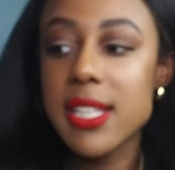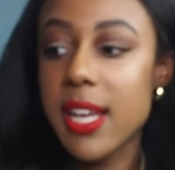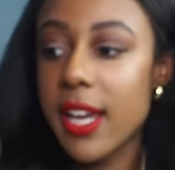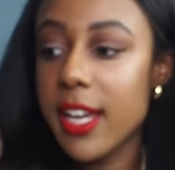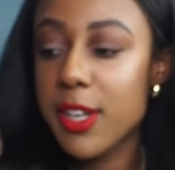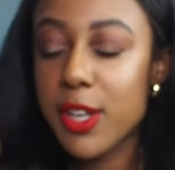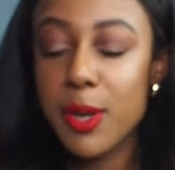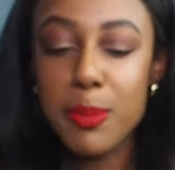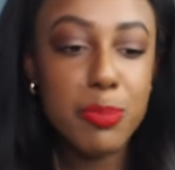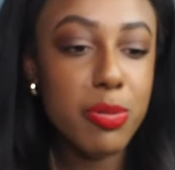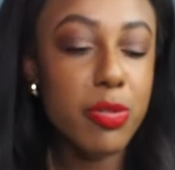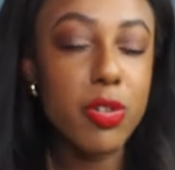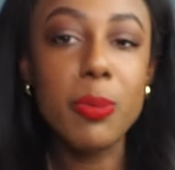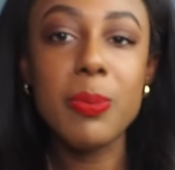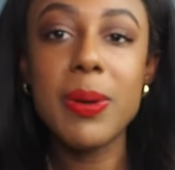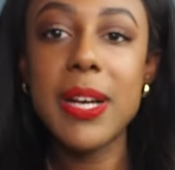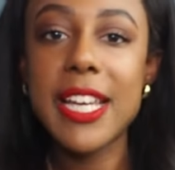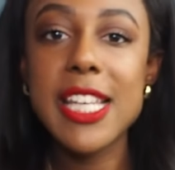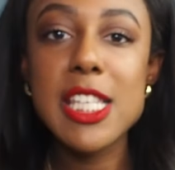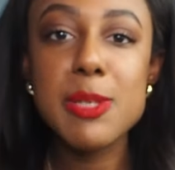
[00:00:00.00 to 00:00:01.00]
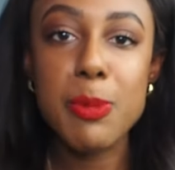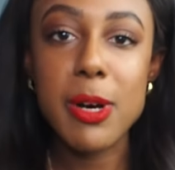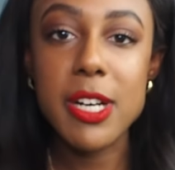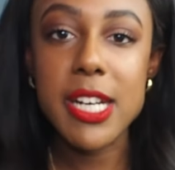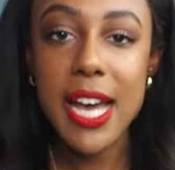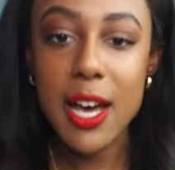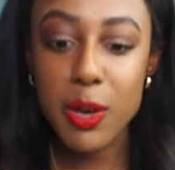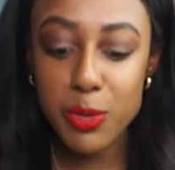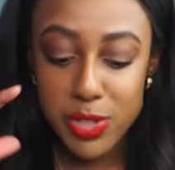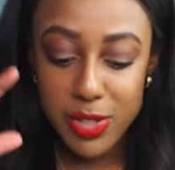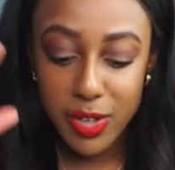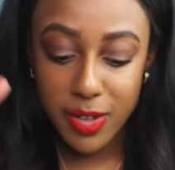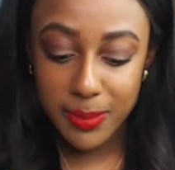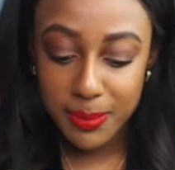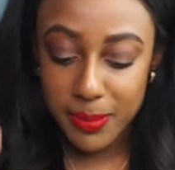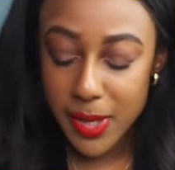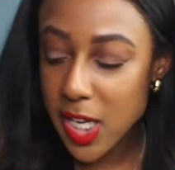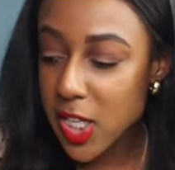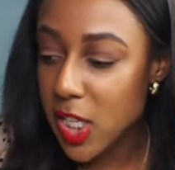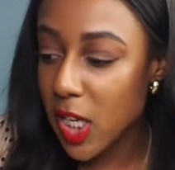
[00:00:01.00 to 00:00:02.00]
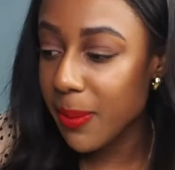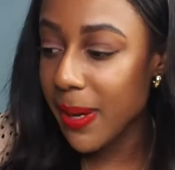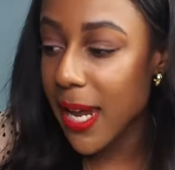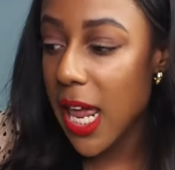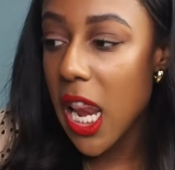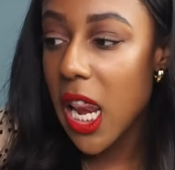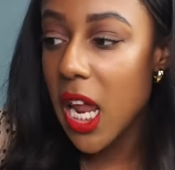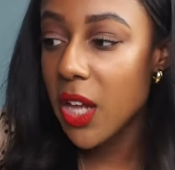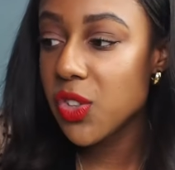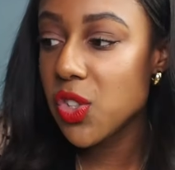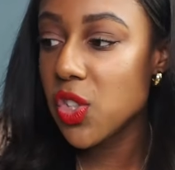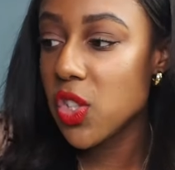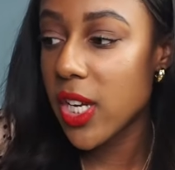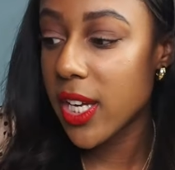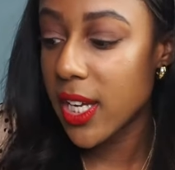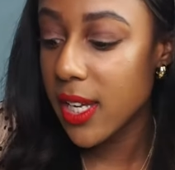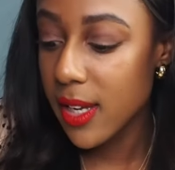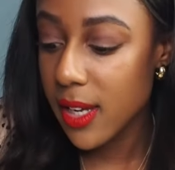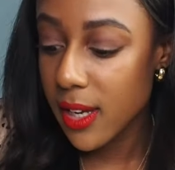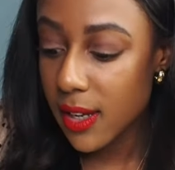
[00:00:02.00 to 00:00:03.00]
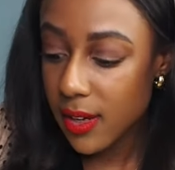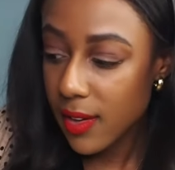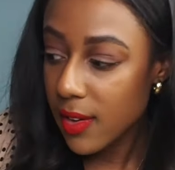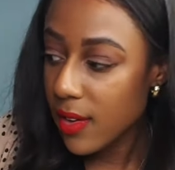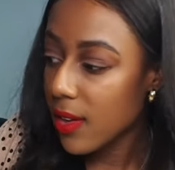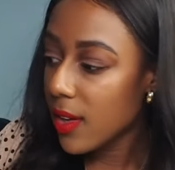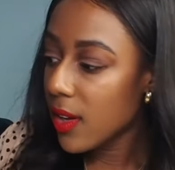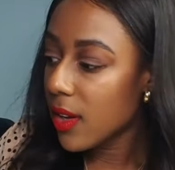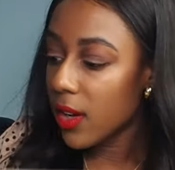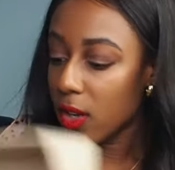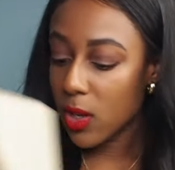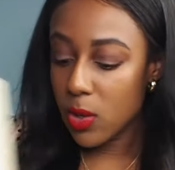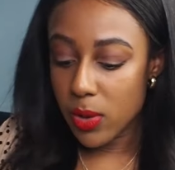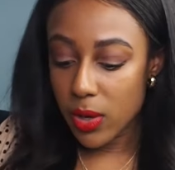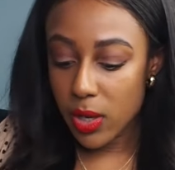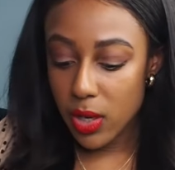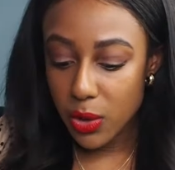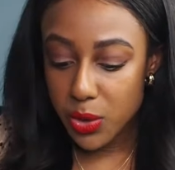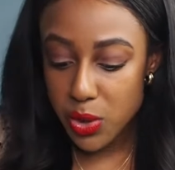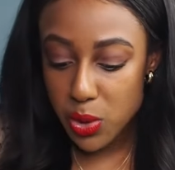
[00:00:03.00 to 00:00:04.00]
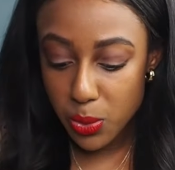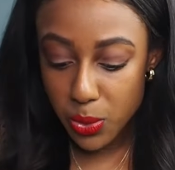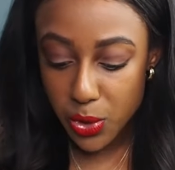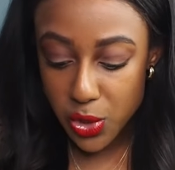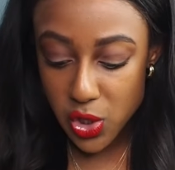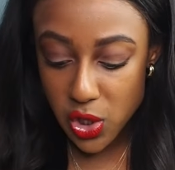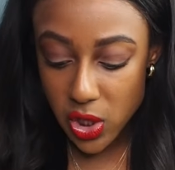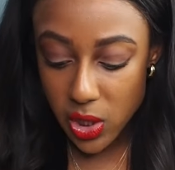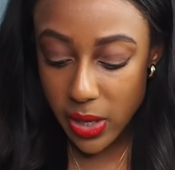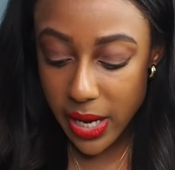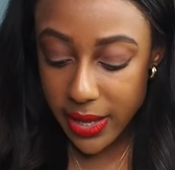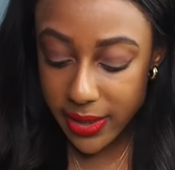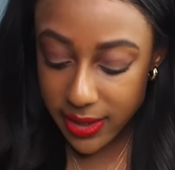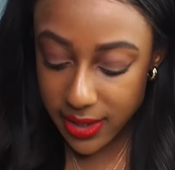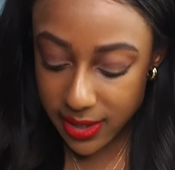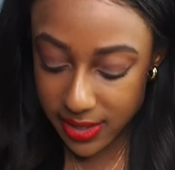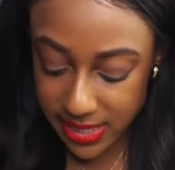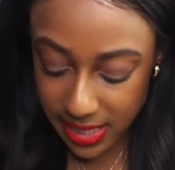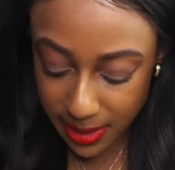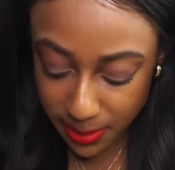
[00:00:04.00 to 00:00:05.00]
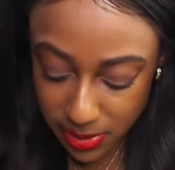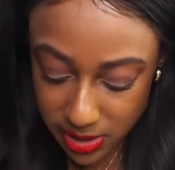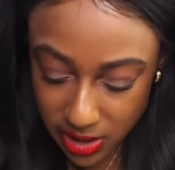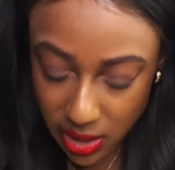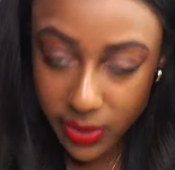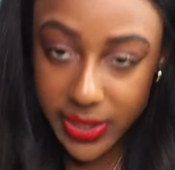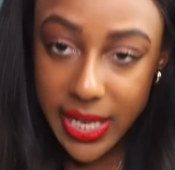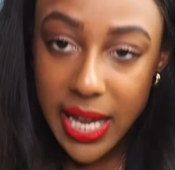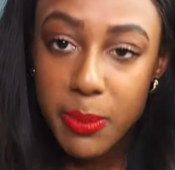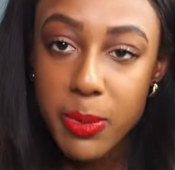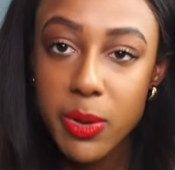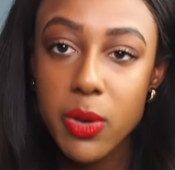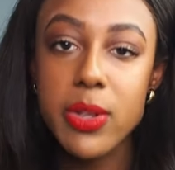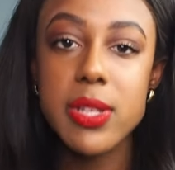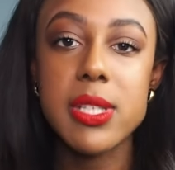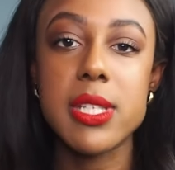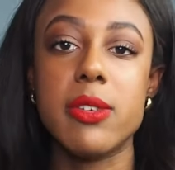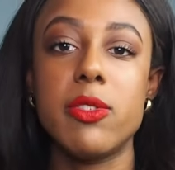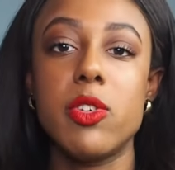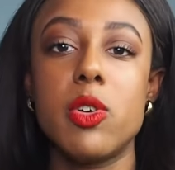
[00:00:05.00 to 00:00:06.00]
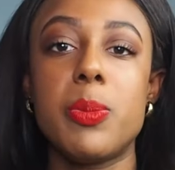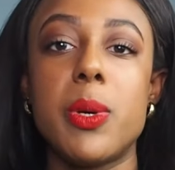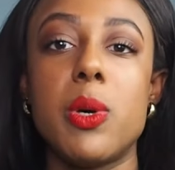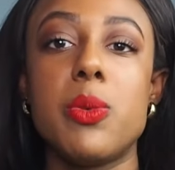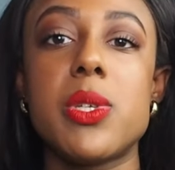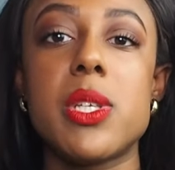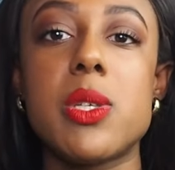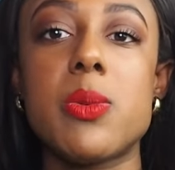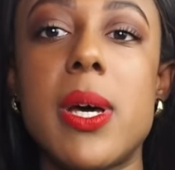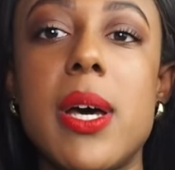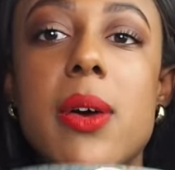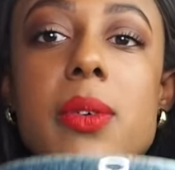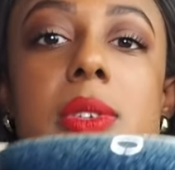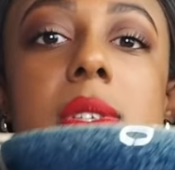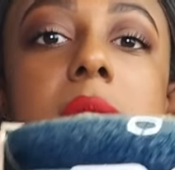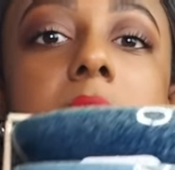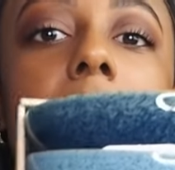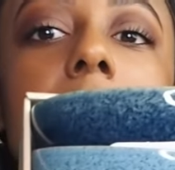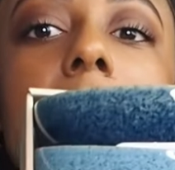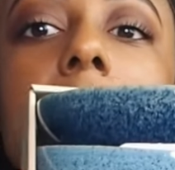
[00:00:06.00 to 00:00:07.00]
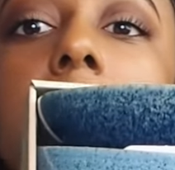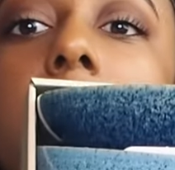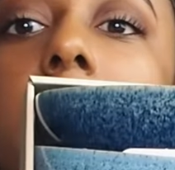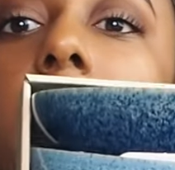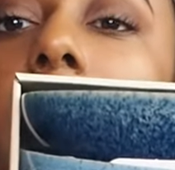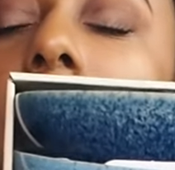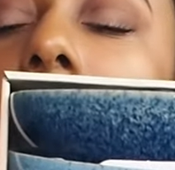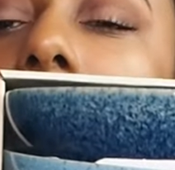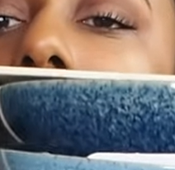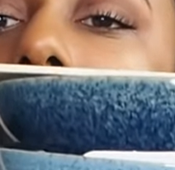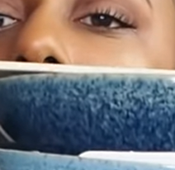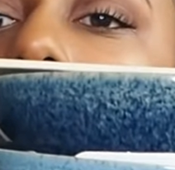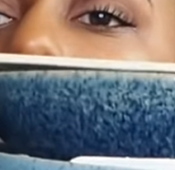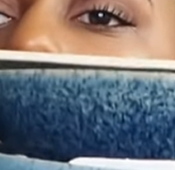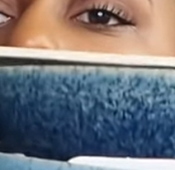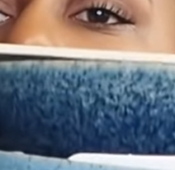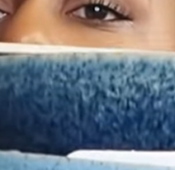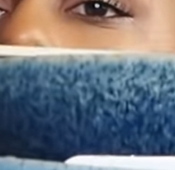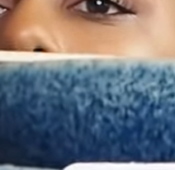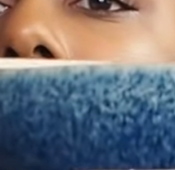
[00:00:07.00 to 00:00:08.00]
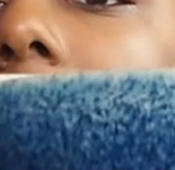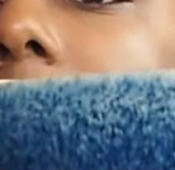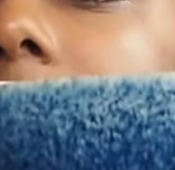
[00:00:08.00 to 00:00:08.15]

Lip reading: like properly spread out, so I'm going to be lunging quite a lot towards you. And then in the same style, yeah, we've got the cereal bowls as well. So can you see that?